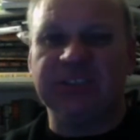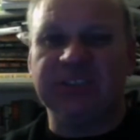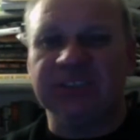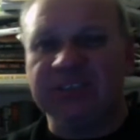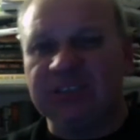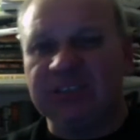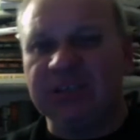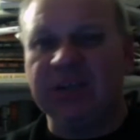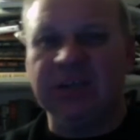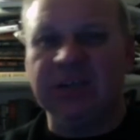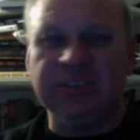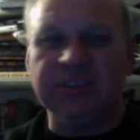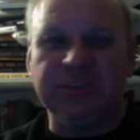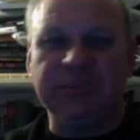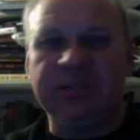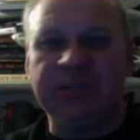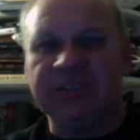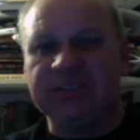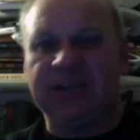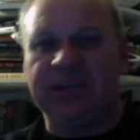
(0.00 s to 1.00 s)
It's clear Jimmy
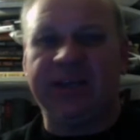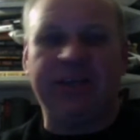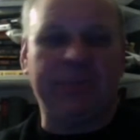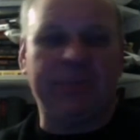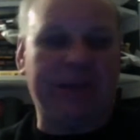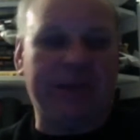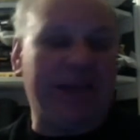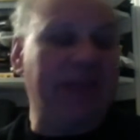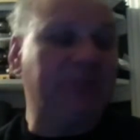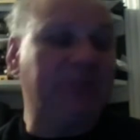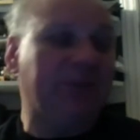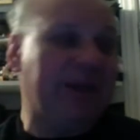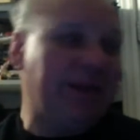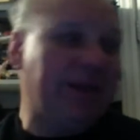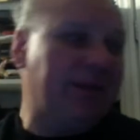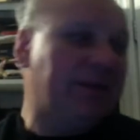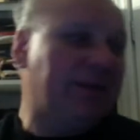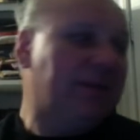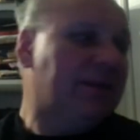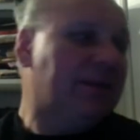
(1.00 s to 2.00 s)
doesn't like it being asked."
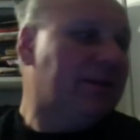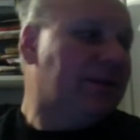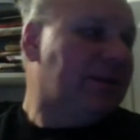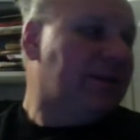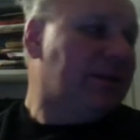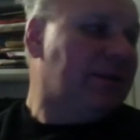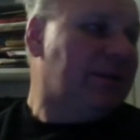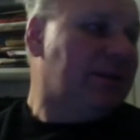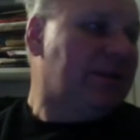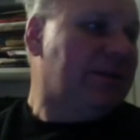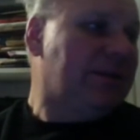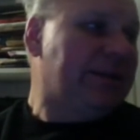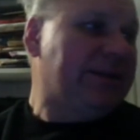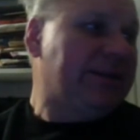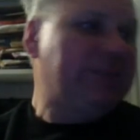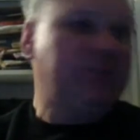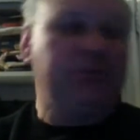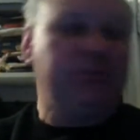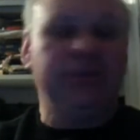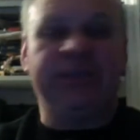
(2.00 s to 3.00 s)
Well,
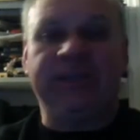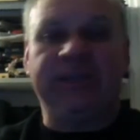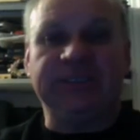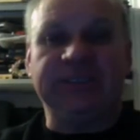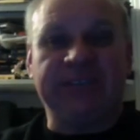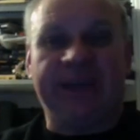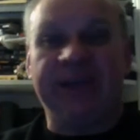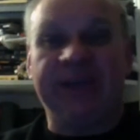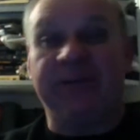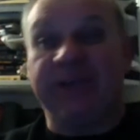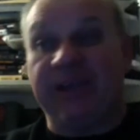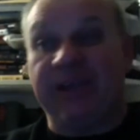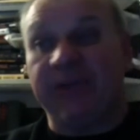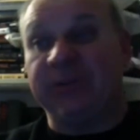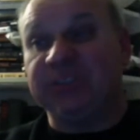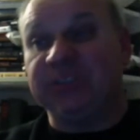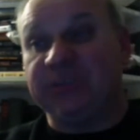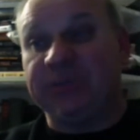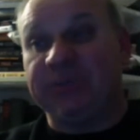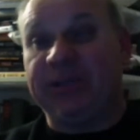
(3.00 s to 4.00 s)
here's two things. I don't care
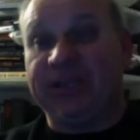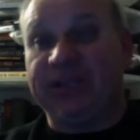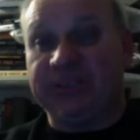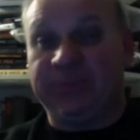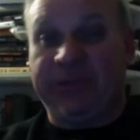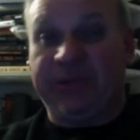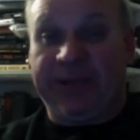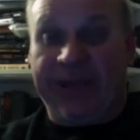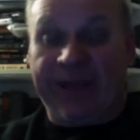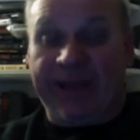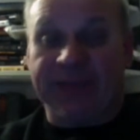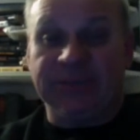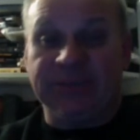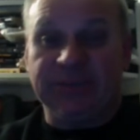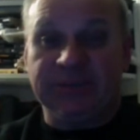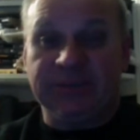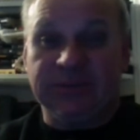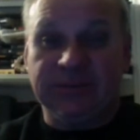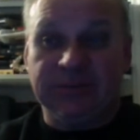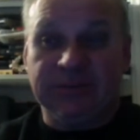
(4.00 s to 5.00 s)
what Jimmy likes being
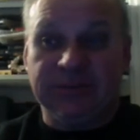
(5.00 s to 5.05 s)
asked.